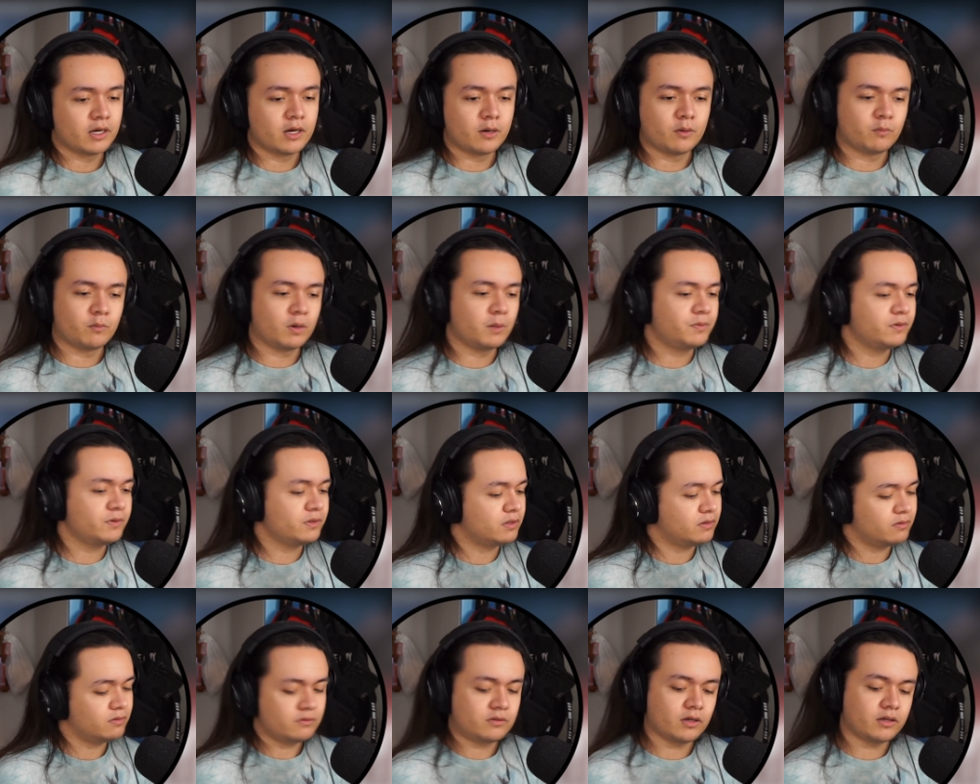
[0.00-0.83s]
One Pill
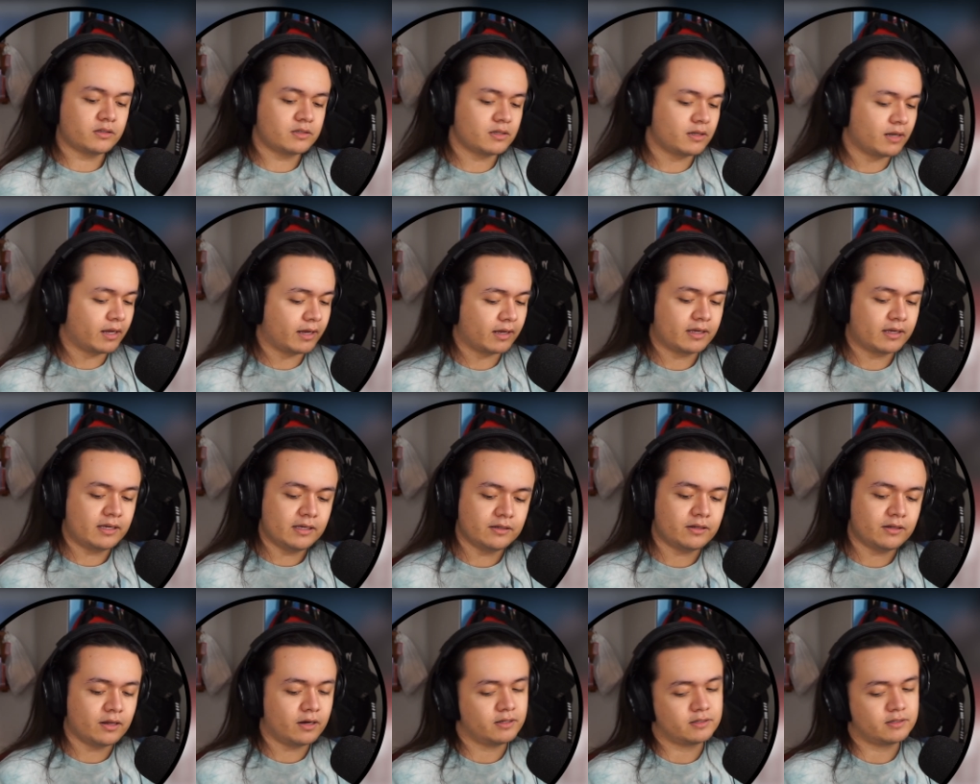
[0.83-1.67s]
does it like he
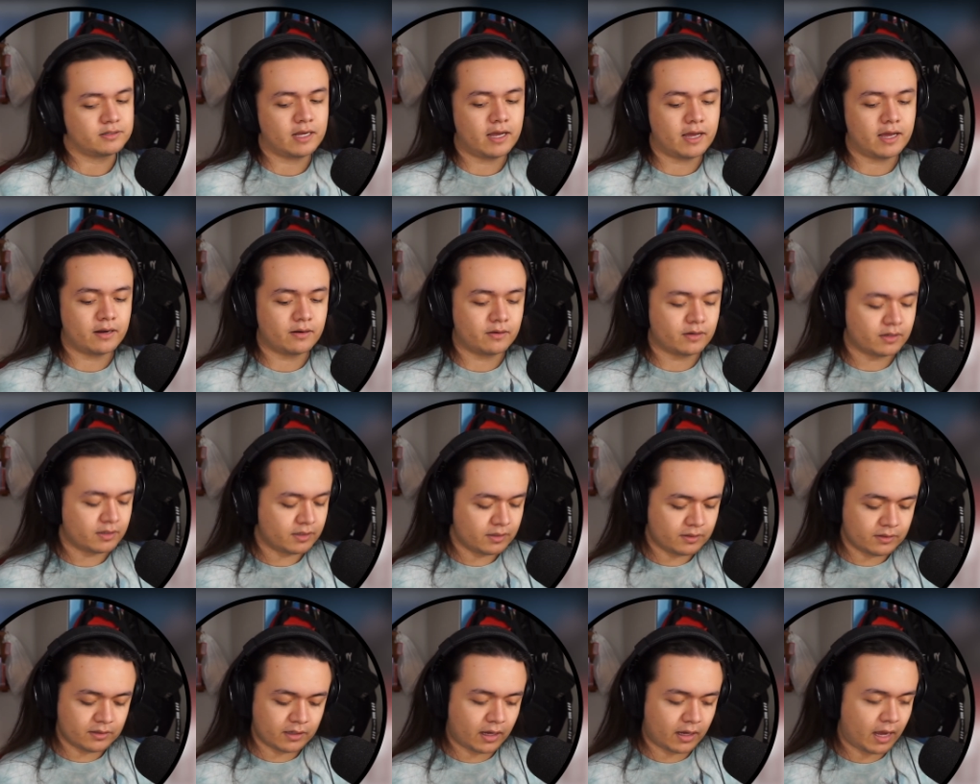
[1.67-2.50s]
does, and he
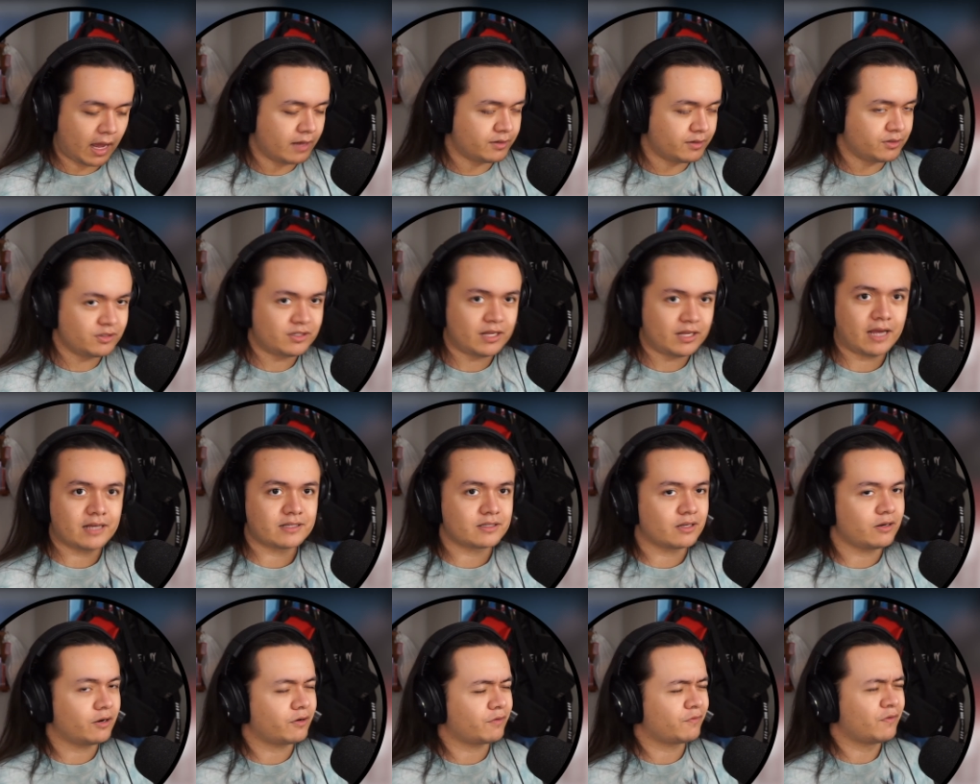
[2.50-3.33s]
just has a lot
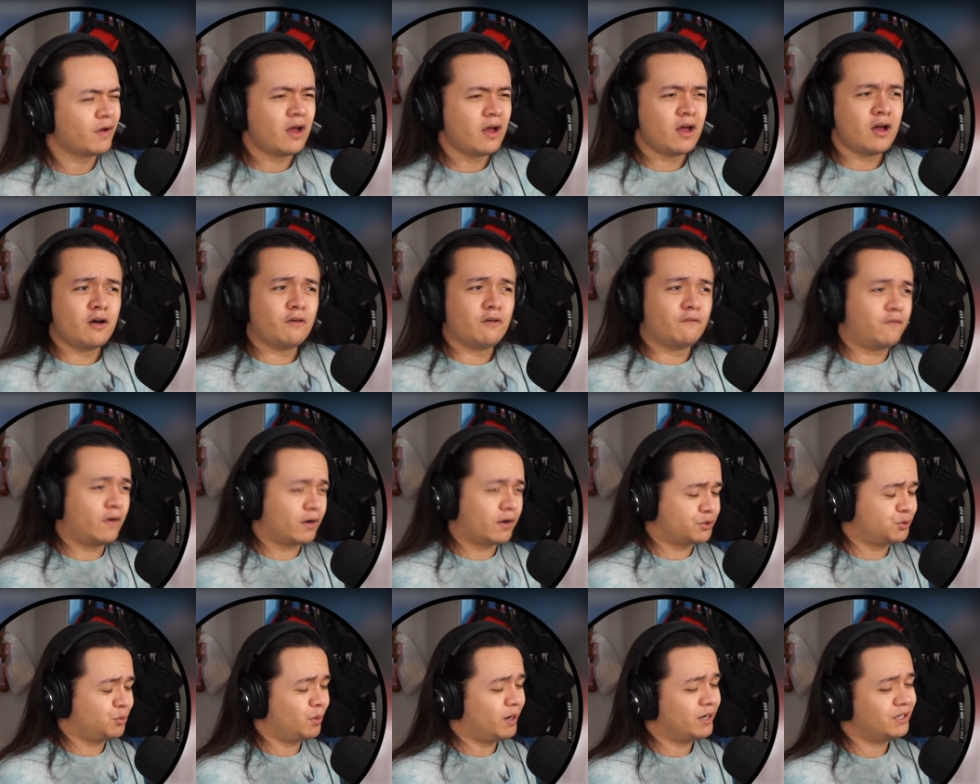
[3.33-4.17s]
of
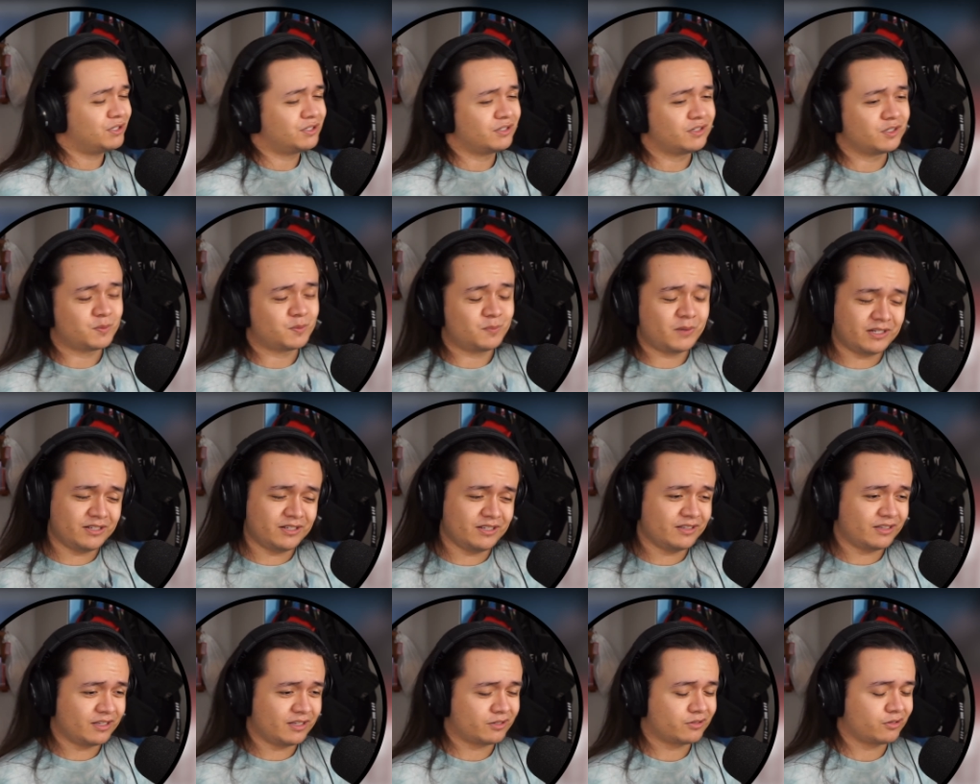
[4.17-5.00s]
fluctuation, especially in
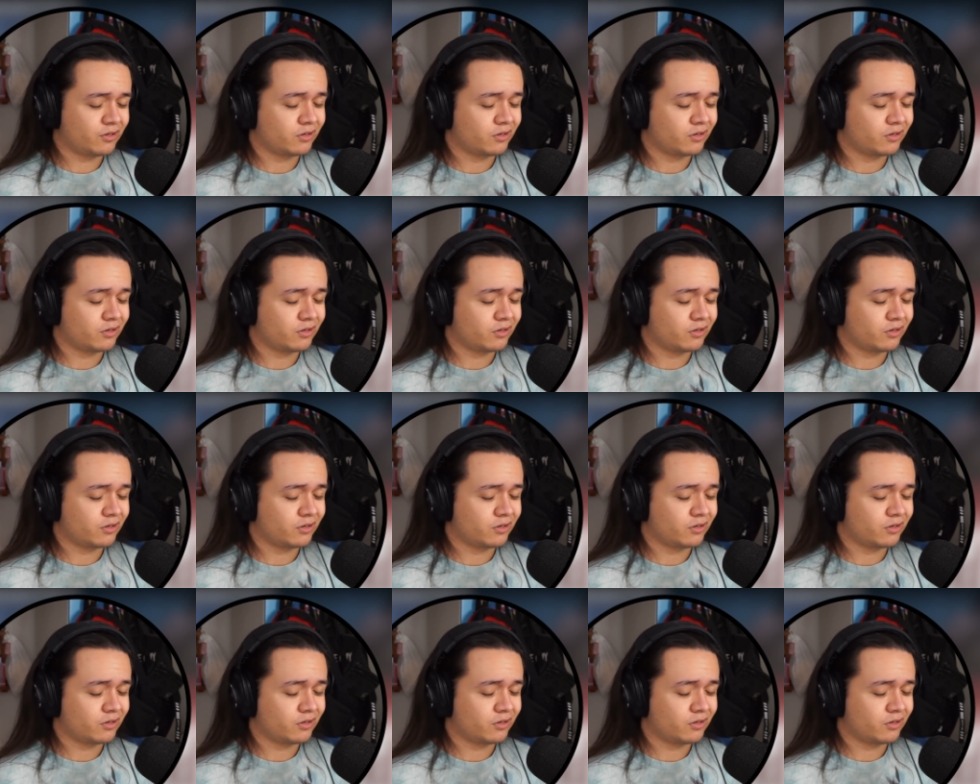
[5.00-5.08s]
this song.